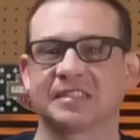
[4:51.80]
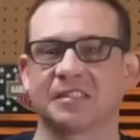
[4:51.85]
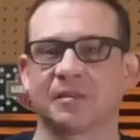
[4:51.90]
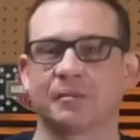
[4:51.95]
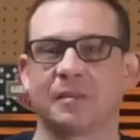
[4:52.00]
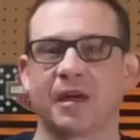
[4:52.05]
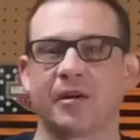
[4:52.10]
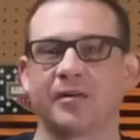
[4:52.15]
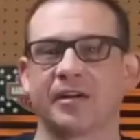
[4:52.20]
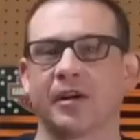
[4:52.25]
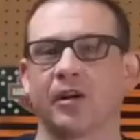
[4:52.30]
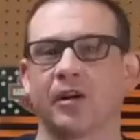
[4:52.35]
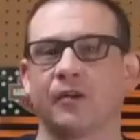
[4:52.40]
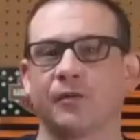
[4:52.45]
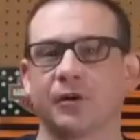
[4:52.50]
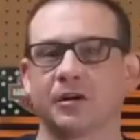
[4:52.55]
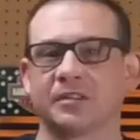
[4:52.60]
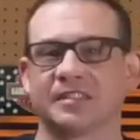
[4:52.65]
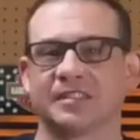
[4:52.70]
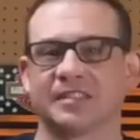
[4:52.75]
a better deal
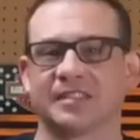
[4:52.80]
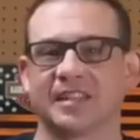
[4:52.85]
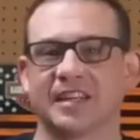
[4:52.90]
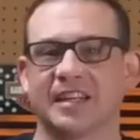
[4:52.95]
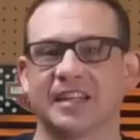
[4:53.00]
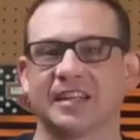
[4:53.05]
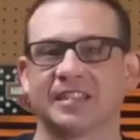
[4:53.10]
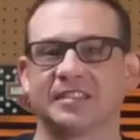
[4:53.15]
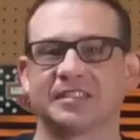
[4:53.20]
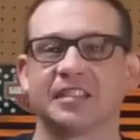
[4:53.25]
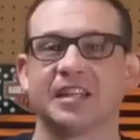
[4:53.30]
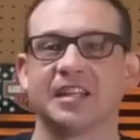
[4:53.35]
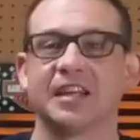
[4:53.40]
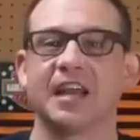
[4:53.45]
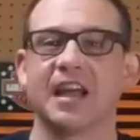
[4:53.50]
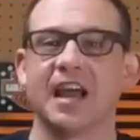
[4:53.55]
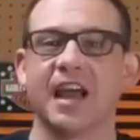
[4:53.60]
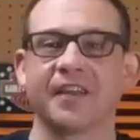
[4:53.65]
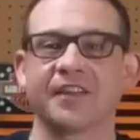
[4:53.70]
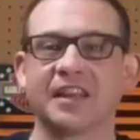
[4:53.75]
versus this,
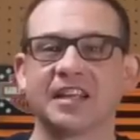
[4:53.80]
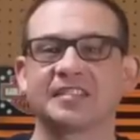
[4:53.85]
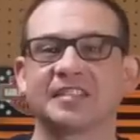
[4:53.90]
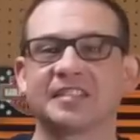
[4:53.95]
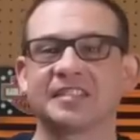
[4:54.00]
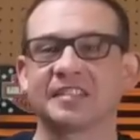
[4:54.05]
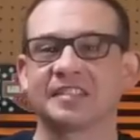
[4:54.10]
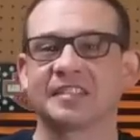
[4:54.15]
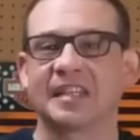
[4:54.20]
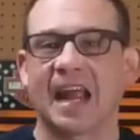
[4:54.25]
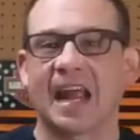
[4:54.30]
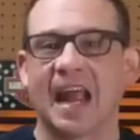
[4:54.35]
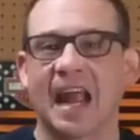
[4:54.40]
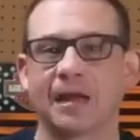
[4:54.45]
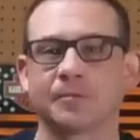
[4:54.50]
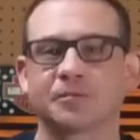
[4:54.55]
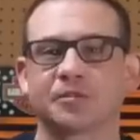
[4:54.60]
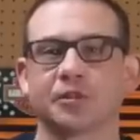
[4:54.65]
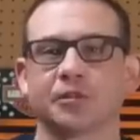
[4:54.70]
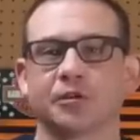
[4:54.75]
unless this is
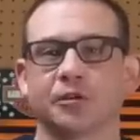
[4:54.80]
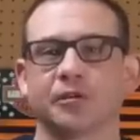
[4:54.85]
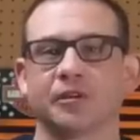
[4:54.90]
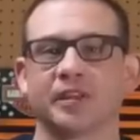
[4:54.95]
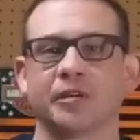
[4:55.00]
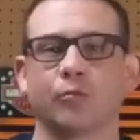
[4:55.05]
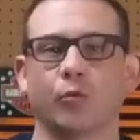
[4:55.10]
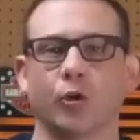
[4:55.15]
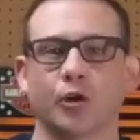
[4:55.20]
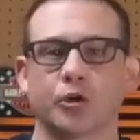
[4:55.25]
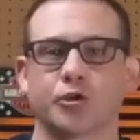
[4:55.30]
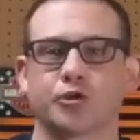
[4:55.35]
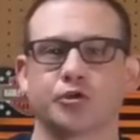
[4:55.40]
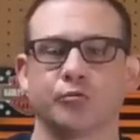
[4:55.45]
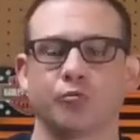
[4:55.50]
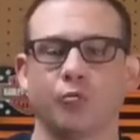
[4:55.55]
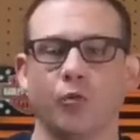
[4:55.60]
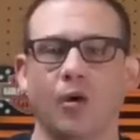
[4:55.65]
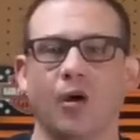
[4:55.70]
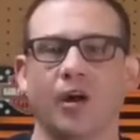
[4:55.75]
absolutely what you
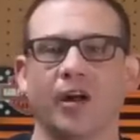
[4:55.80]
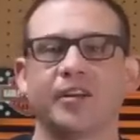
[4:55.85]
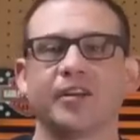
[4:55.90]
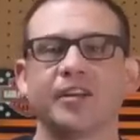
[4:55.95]
want.